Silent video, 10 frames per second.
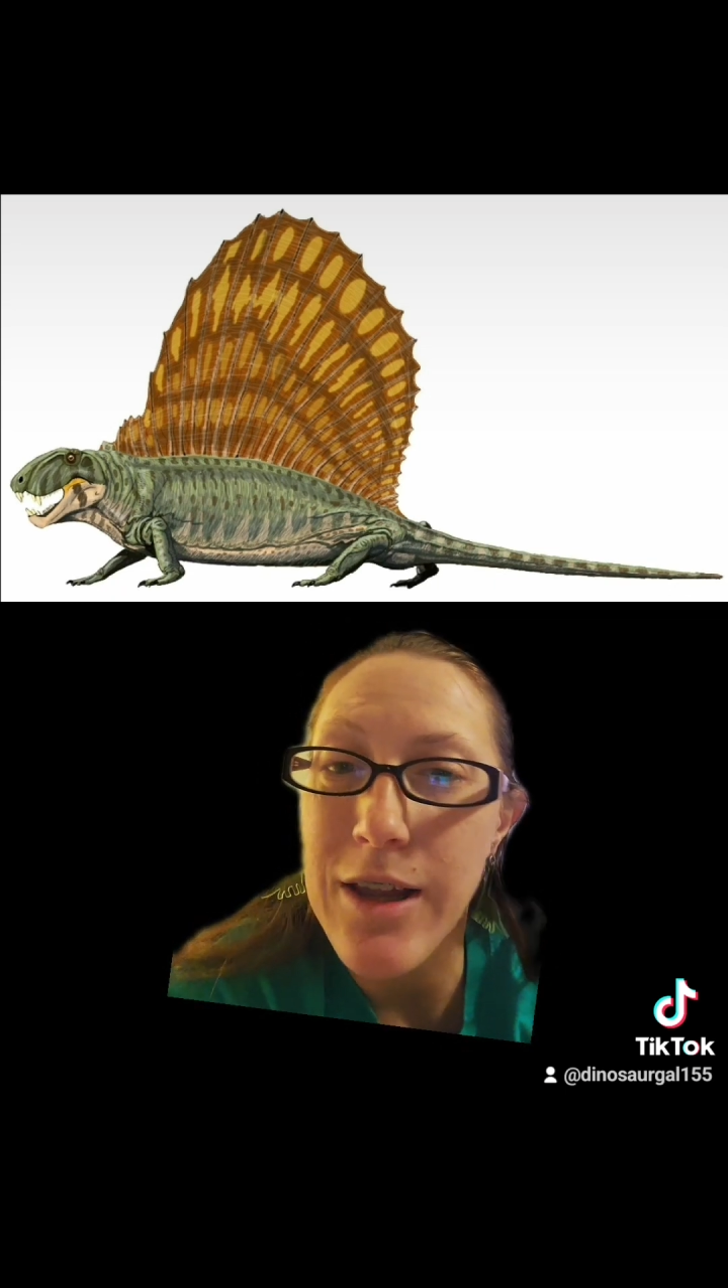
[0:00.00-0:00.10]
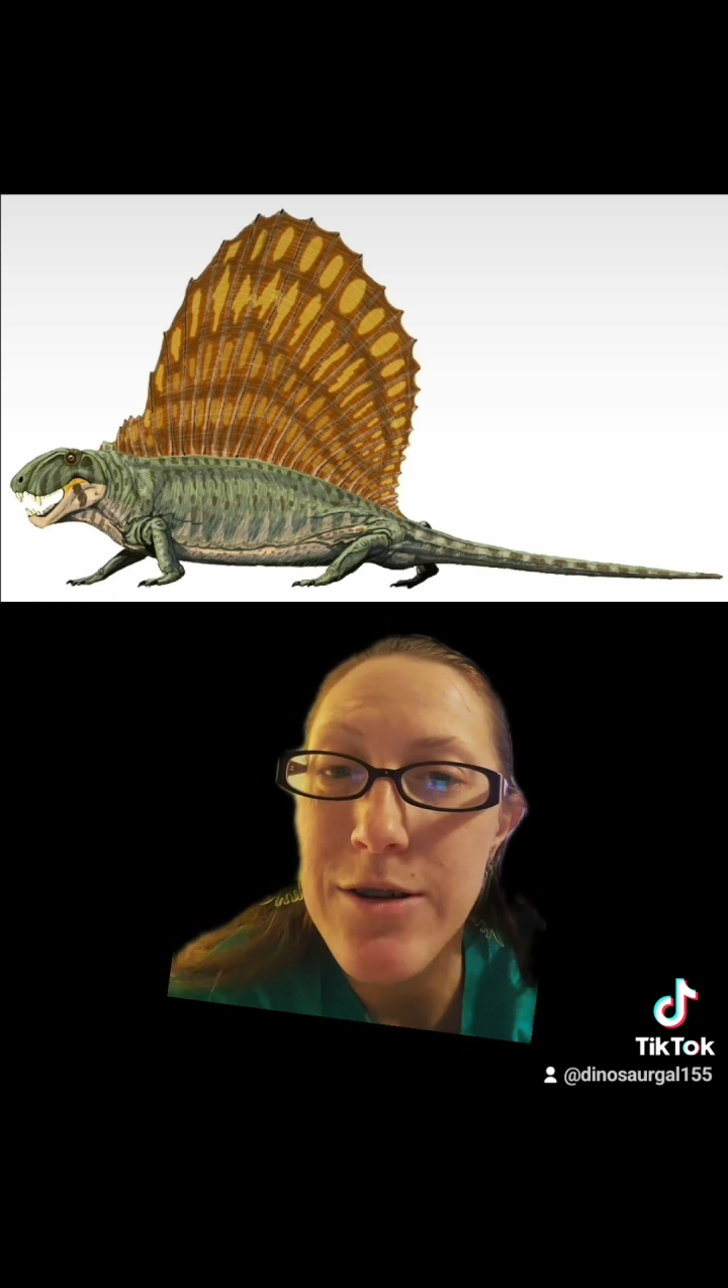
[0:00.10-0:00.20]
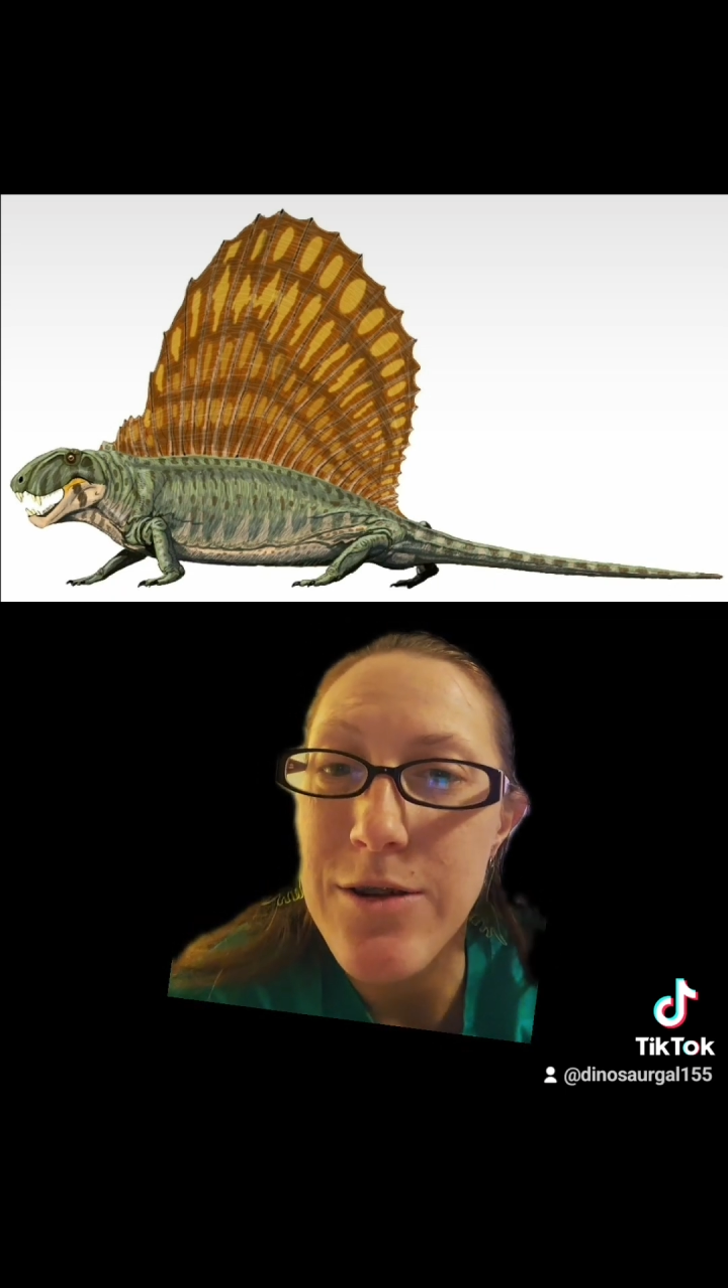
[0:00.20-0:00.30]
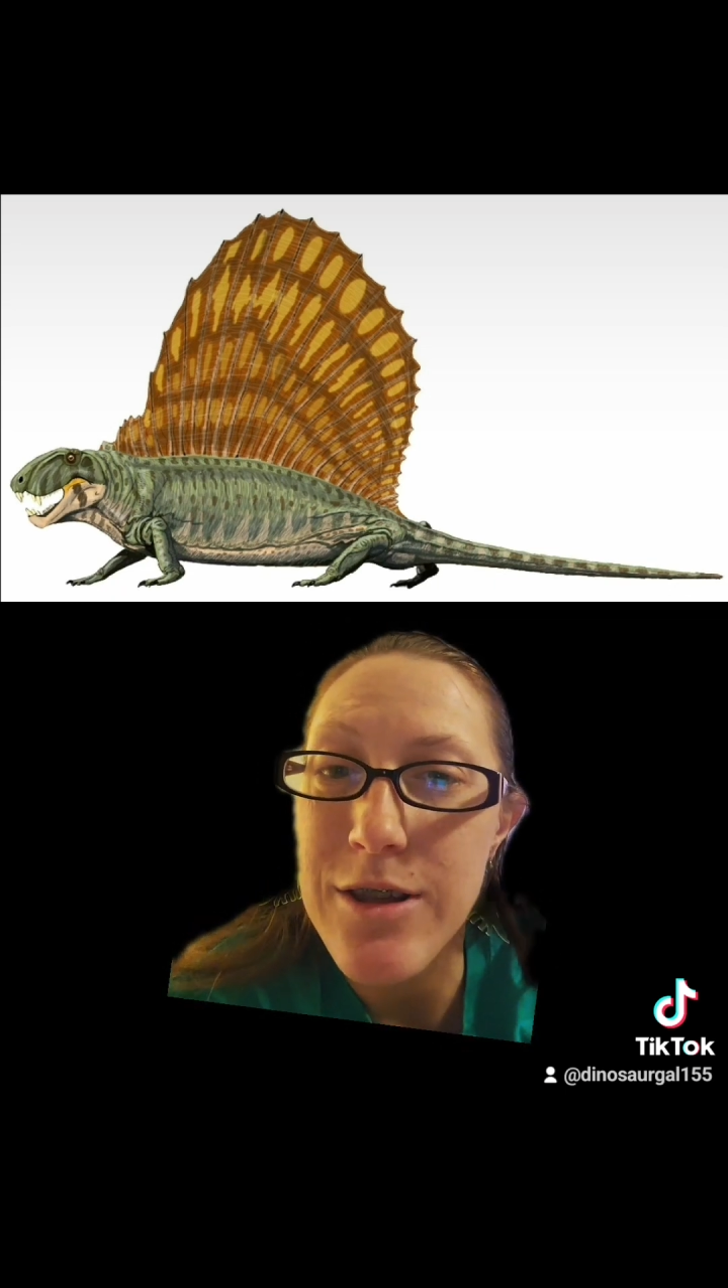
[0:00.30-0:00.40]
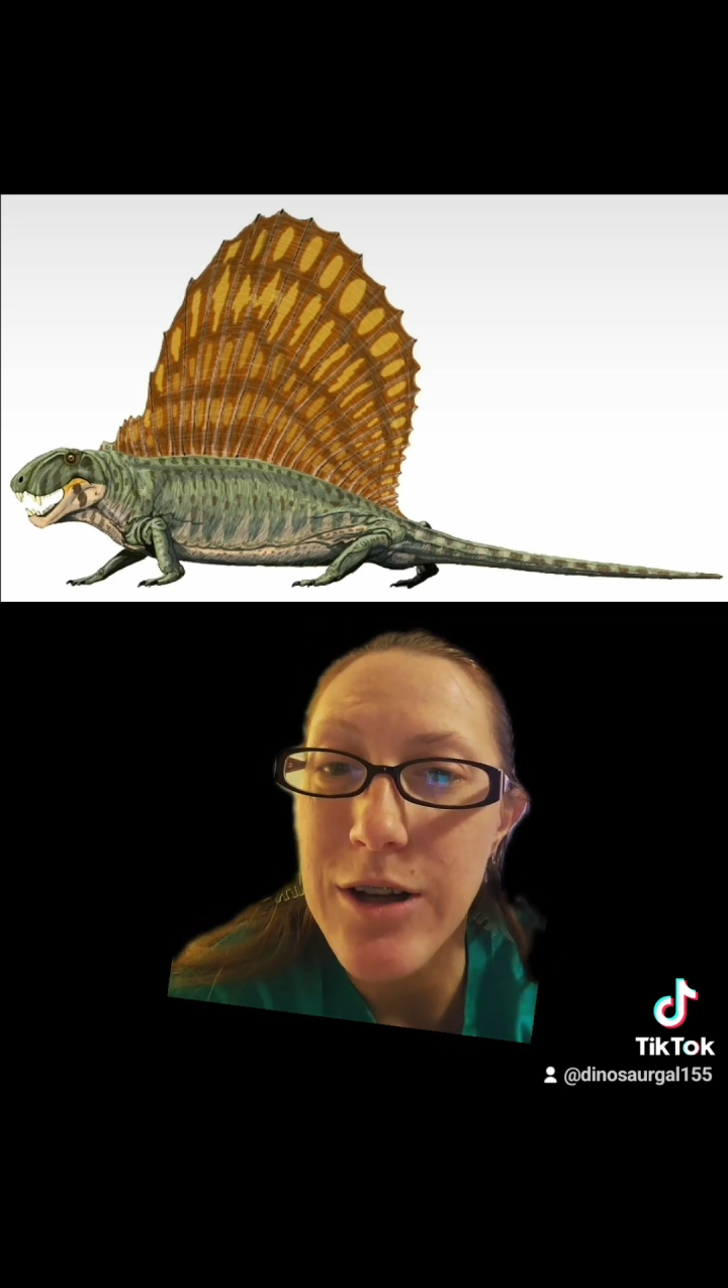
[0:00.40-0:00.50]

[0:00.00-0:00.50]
answers